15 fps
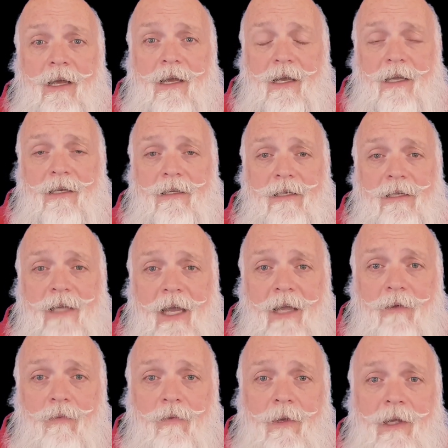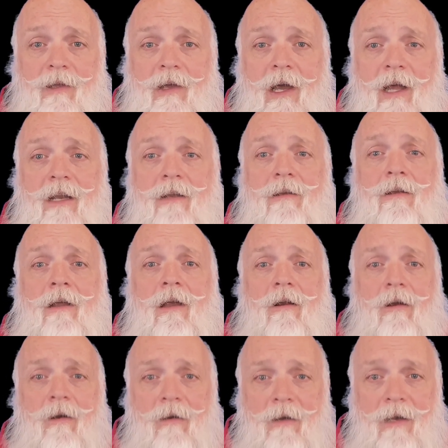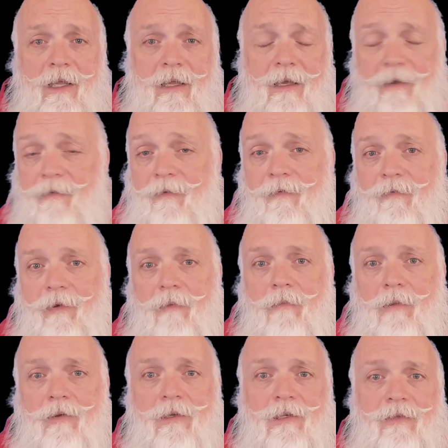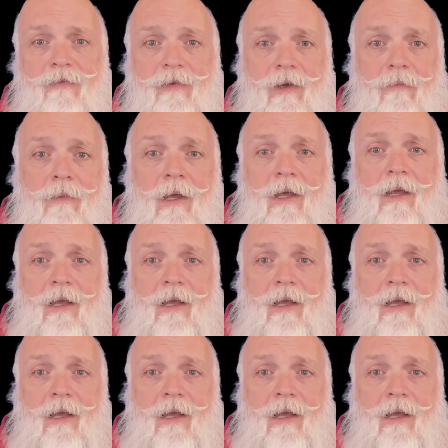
and today we got an early gift from Lucasfilm